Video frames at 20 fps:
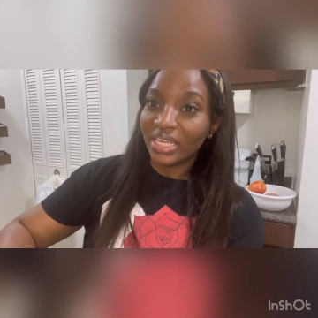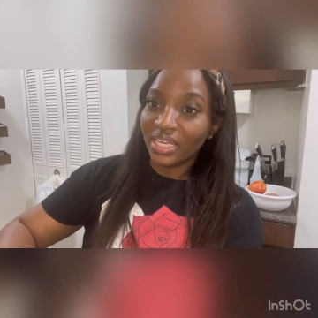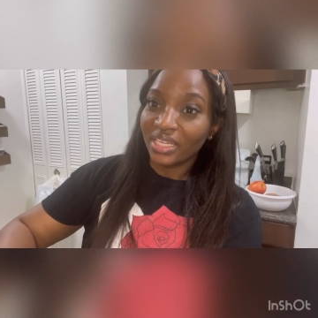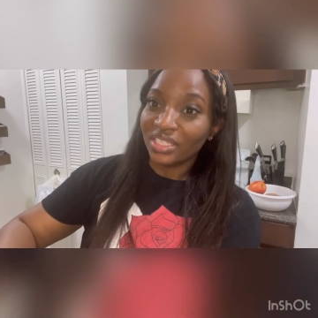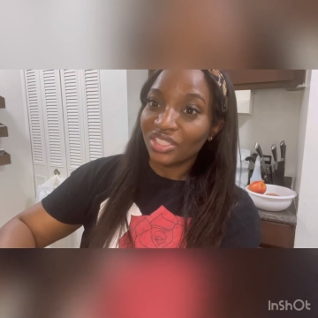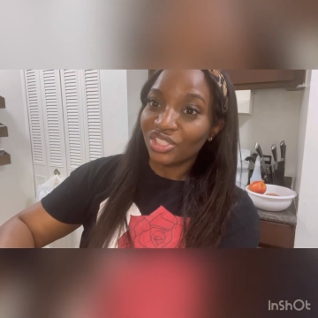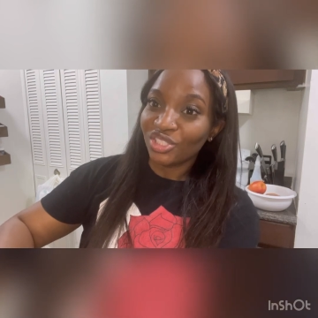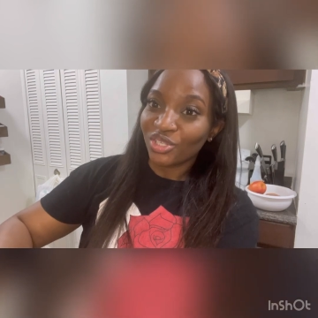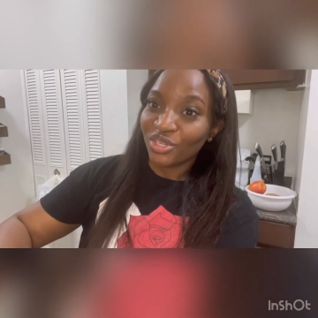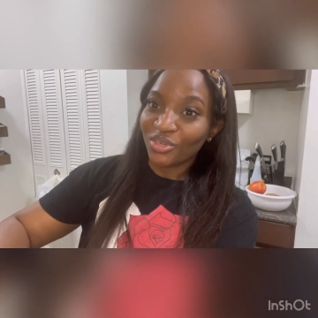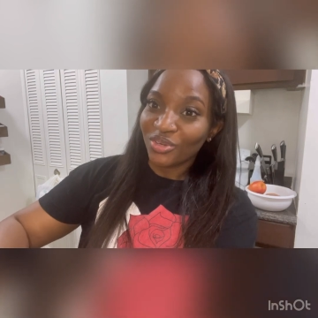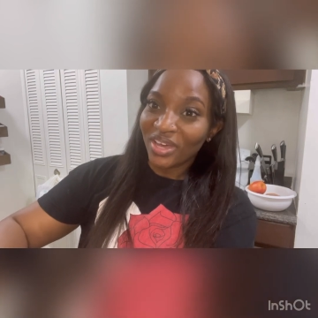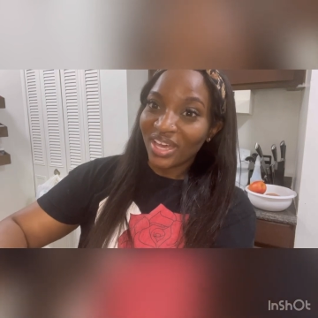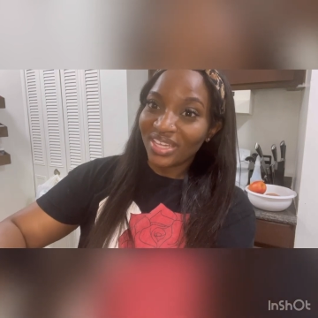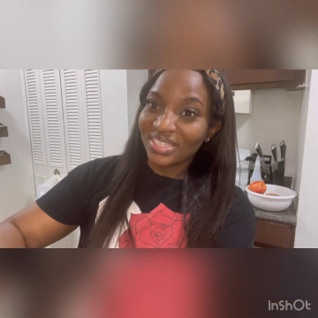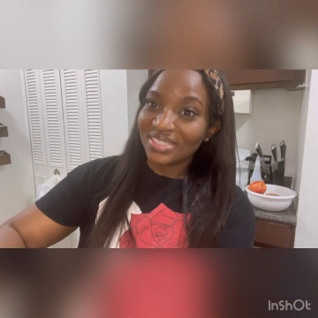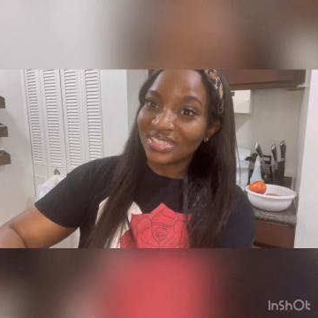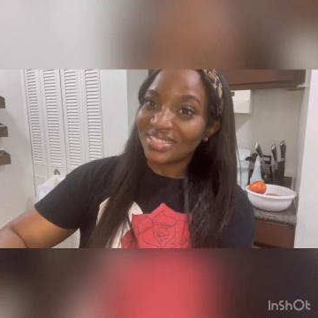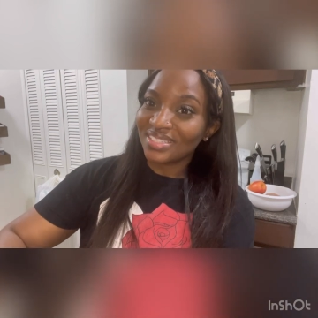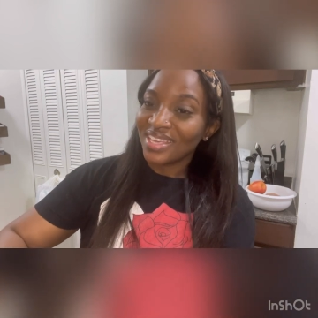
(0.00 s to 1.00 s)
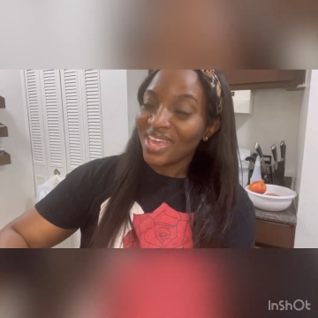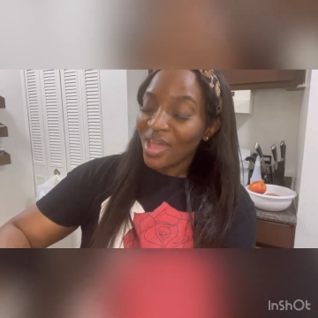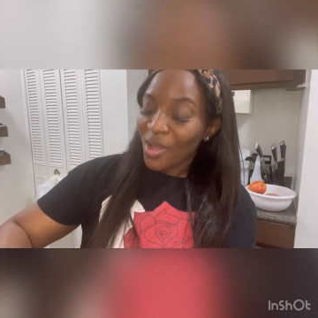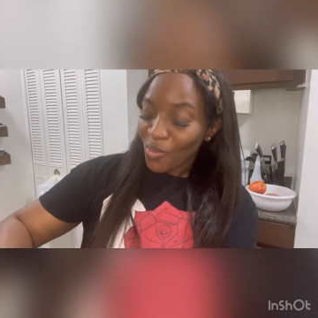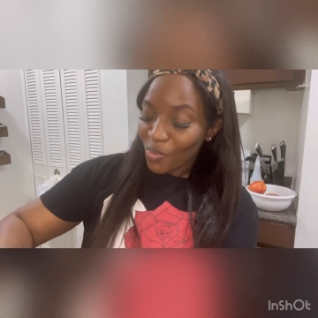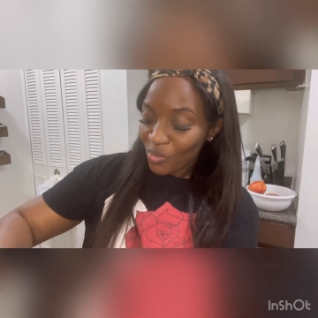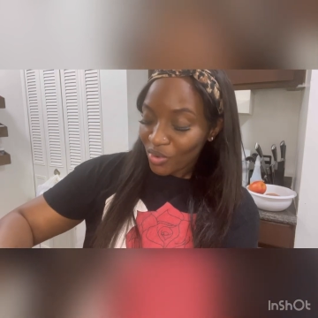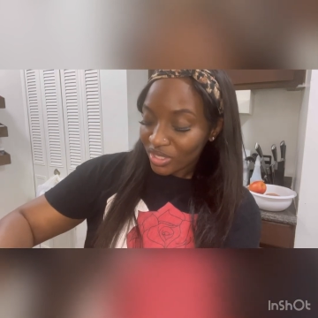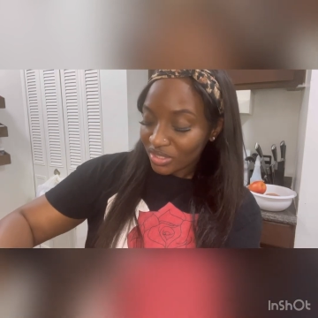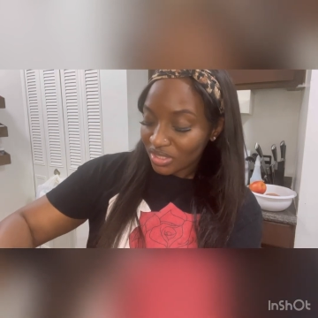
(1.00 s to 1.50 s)
in and show you guys
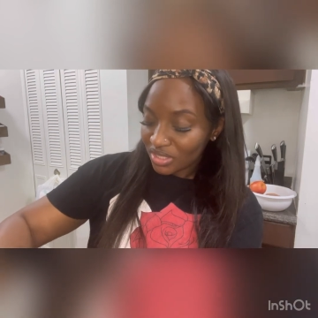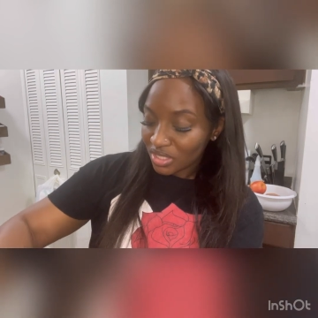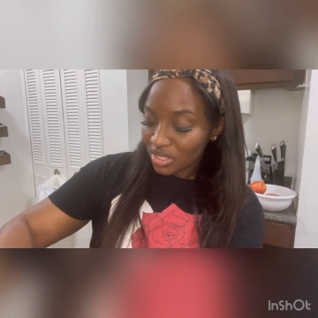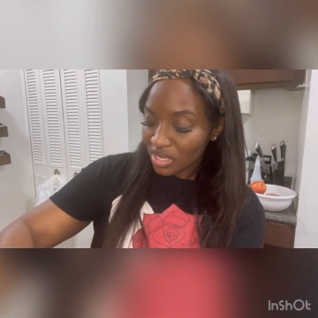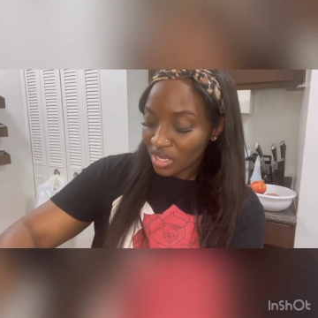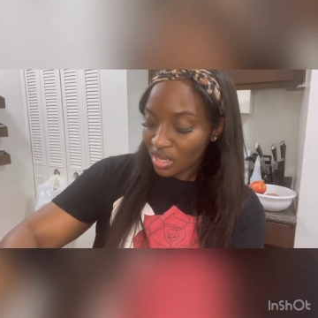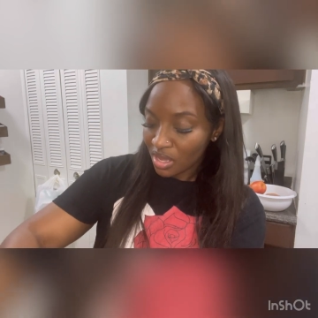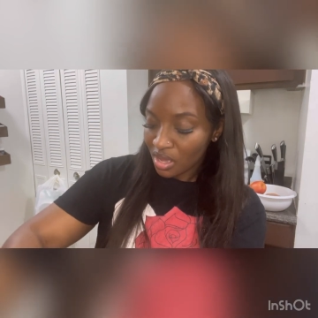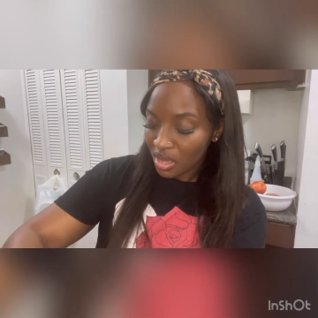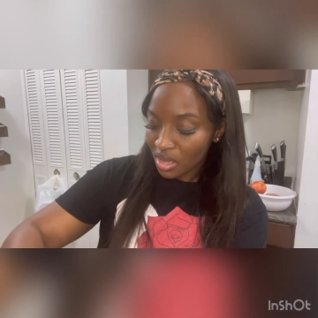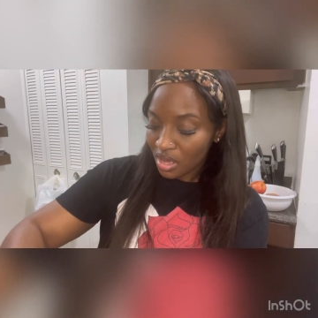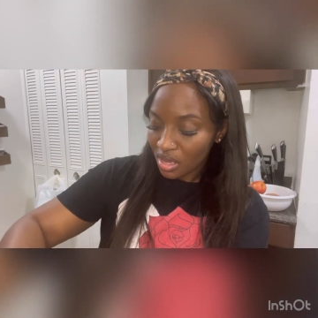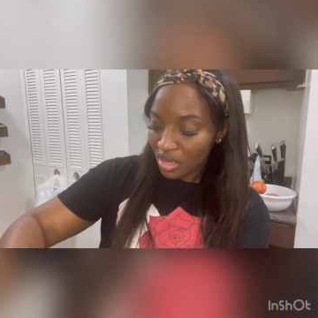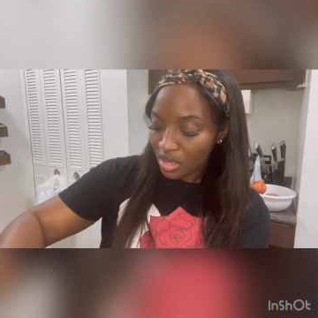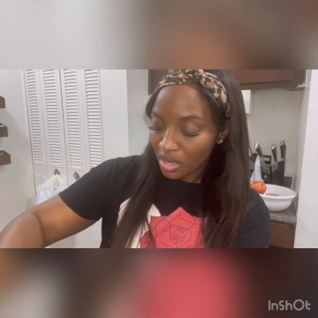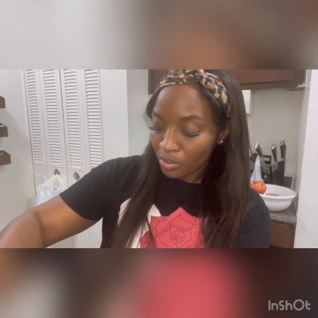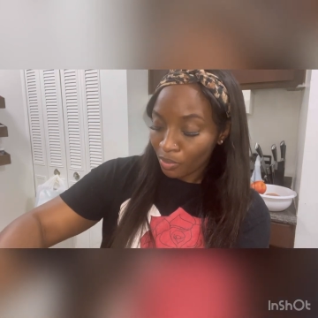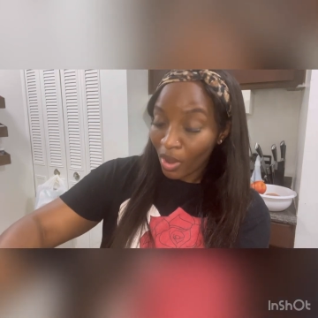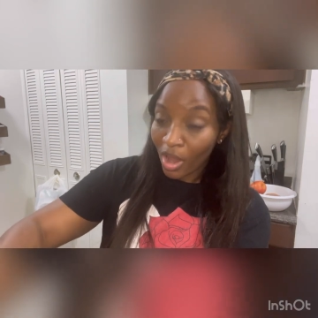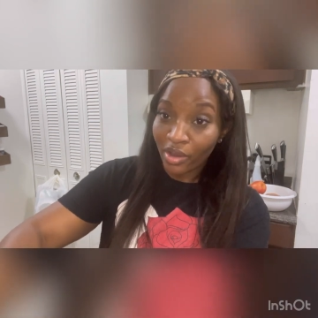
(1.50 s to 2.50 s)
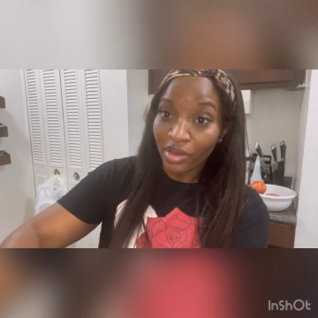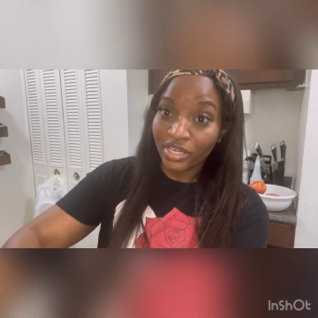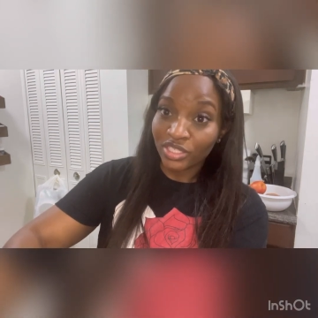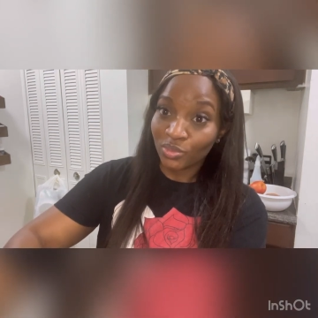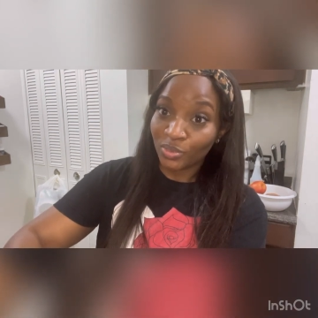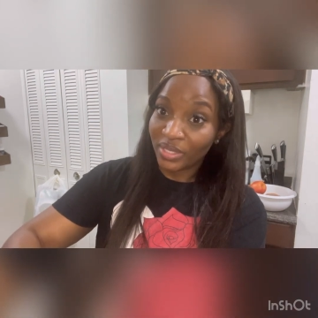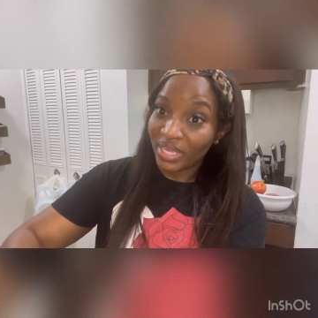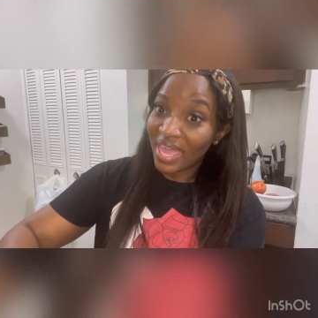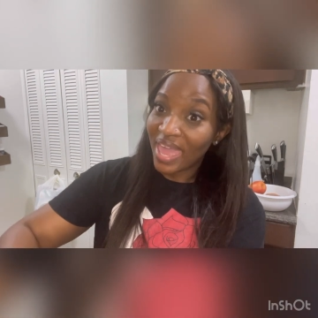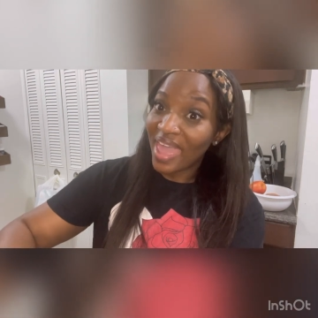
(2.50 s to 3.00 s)
what
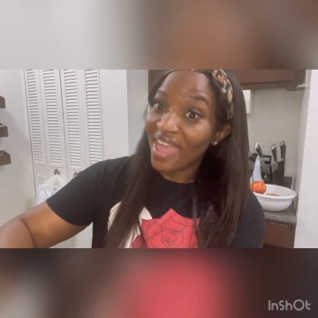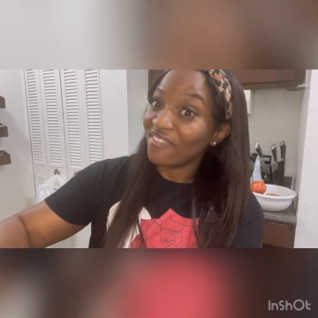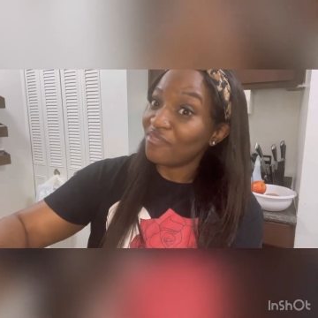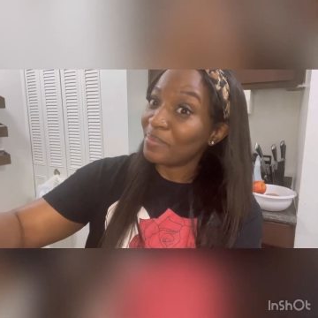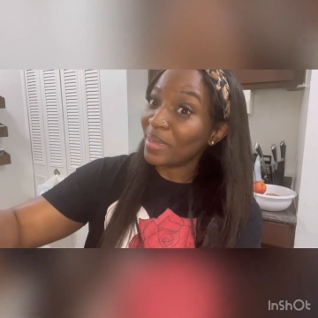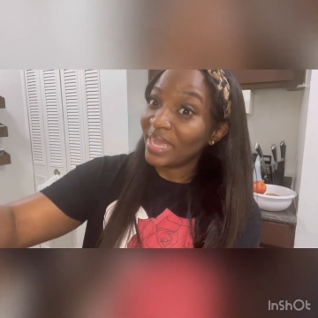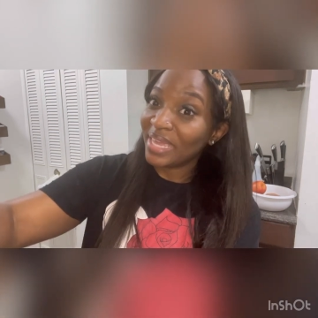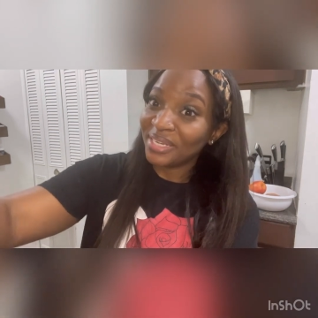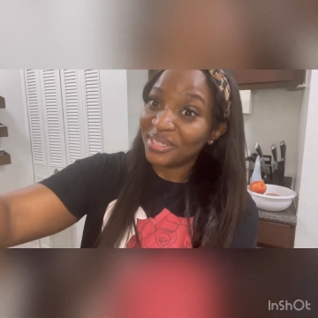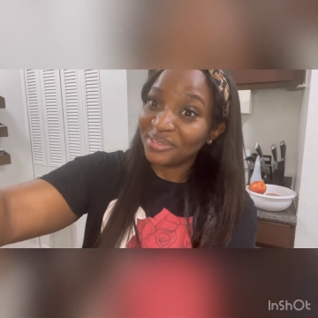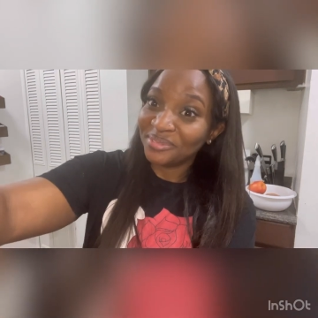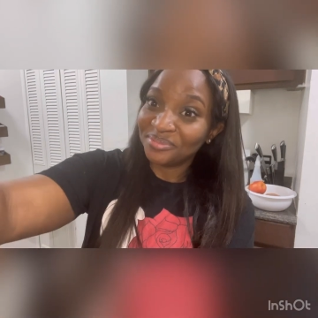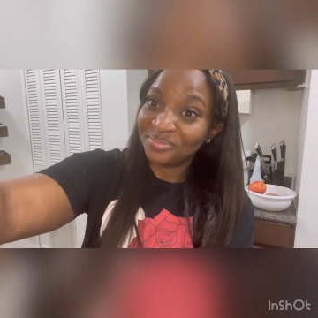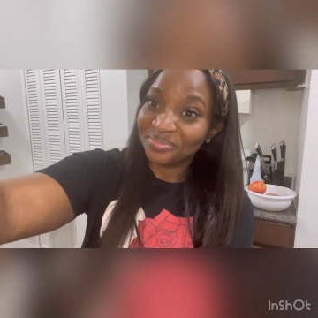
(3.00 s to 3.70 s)
progress we have made.